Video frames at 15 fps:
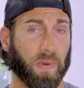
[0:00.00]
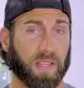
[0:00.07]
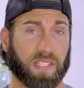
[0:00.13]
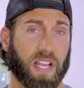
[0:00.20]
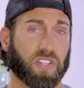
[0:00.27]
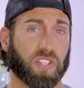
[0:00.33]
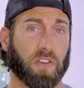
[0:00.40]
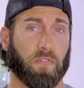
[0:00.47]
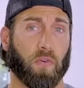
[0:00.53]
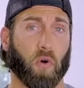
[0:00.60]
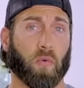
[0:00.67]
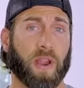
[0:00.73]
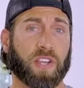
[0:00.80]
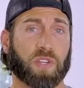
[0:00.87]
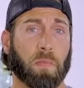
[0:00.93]
essentially a full
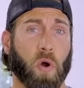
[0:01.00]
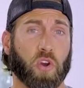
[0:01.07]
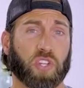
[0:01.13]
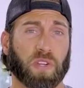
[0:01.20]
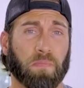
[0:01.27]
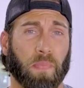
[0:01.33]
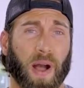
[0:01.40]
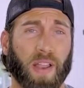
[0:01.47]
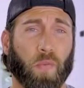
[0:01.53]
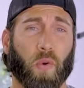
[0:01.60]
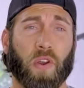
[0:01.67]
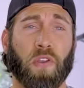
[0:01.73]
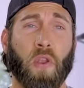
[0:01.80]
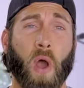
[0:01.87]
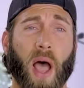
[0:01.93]
range of motion, but
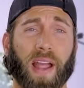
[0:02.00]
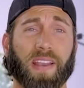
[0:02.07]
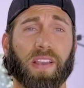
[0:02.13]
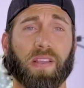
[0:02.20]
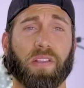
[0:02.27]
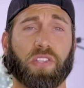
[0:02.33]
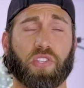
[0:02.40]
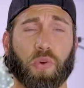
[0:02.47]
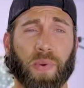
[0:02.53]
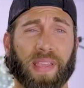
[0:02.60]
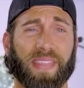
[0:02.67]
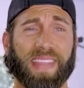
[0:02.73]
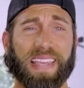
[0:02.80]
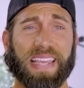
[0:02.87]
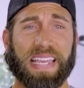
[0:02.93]
we're not
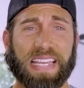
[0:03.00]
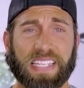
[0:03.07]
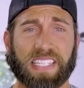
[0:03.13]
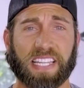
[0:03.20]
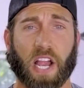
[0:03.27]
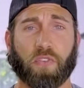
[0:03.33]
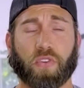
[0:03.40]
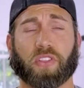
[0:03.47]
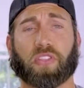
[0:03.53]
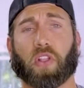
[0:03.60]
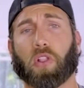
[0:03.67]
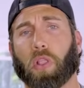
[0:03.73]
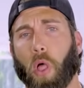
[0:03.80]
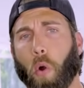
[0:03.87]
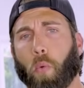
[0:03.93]
doing the eccentric, the
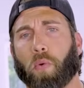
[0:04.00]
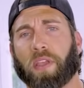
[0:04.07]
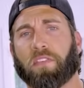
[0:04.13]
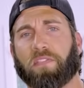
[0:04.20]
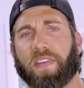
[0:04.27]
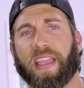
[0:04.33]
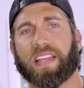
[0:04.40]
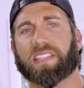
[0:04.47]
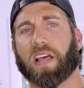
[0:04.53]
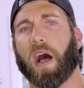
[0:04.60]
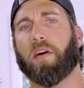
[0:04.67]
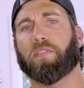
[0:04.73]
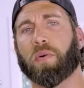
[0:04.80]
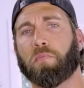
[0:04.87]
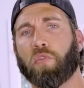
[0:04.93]
lowering phase
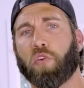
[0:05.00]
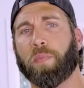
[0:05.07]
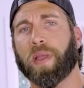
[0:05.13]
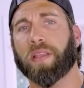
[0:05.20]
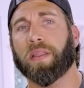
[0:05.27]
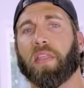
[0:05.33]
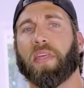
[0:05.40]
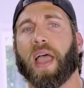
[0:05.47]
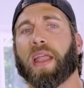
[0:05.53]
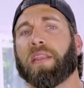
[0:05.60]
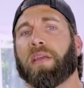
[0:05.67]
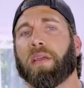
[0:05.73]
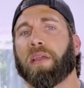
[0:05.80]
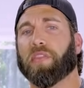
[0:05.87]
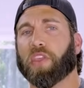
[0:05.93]
of the movement.
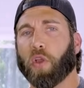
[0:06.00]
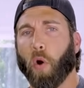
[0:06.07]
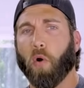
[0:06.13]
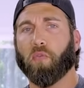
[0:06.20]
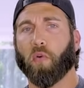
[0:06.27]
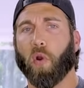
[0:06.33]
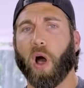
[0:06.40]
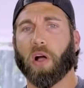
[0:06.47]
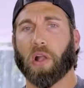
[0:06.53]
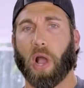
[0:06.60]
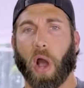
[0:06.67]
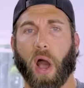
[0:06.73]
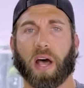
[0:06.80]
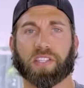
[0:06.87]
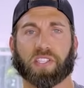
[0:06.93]
Then the overall
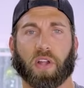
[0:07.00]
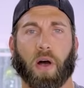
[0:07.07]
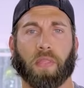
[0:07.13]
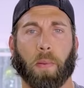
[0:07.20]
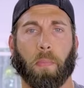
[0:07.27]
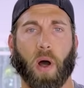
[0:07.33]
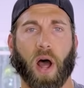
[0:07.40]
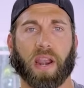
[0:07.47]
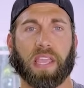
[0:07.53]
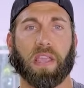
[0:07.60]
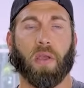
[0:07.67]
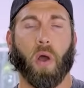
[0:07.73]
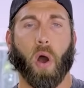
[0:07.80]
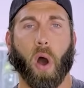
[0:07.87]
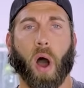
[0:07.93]
cost on the body,
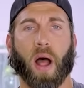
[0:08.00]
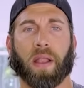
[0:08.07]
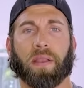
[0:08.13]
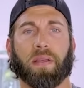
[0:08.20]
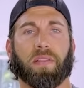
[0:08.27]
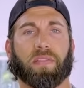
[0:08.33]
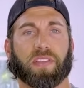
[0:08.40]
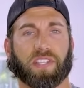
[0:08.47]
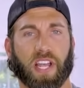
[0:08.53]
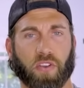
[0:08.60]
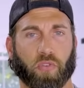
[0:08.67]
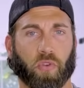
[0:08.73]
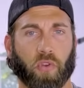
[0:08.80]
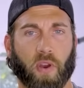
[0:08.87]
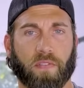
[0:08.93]
on the
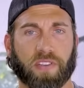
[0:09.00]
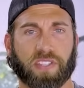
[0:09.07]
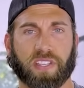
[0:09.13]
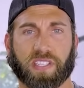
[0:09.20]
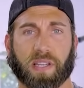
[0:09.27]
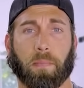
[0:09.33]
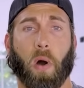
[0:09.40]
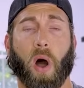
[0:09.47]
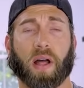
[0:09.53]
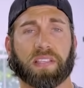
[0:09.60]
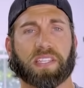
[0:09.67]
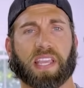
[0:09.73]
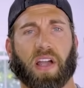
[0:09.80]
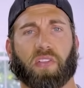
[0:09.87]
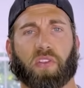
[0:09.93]
central nervous system, on
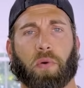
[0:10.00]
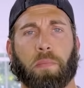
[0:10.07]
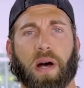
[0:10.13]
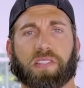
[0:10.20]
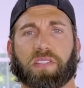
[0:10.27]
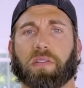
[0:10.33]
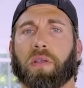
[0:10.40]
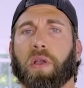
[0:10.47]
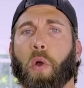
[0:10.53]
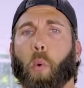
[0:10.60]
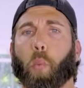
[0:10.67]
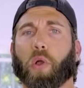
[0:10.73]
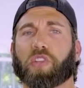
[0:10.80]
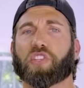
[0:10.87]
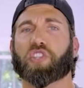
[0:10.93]
skeletal muscle
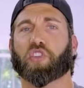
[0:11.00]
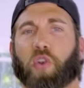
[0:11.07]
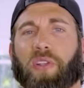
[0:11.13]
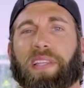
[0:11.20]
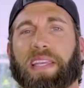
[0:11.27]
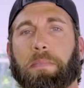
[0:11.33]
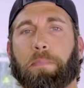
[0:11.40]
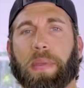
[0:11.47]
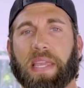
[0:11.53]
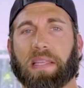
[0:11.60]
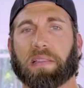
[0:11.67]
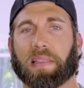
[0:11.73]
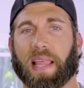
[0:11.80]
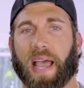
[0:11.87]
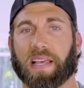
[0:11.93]
will certainly be
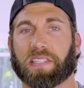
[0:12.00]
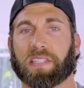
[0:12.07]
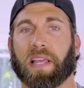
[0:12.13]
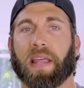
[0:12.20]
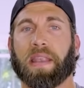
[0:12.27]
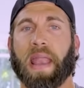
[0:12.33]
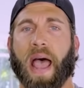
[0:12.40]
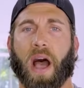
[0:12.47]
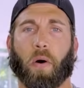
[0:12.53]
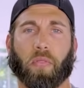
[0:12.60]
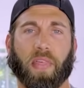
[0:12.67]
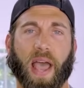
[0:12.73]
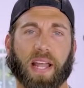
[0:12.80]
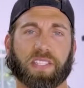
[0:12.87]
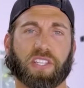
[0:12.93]
less. Now,
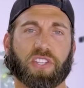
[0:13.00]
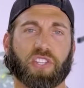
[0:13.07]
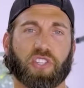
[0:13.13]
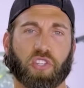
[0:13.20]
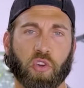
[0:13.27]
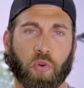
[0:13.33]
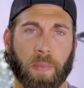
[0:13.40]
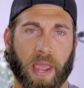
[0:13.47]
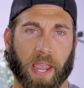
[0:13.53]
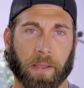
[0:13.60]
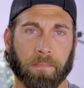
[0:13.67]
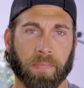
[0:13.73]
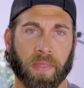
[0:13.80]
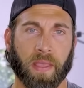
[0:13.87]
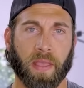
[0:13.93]
that's assuming
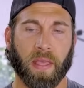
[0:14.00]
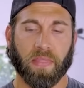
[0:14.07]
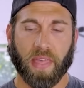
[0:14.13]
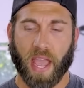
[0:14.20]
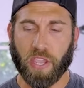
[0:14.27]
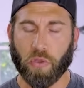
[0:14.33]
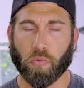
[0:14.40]
that you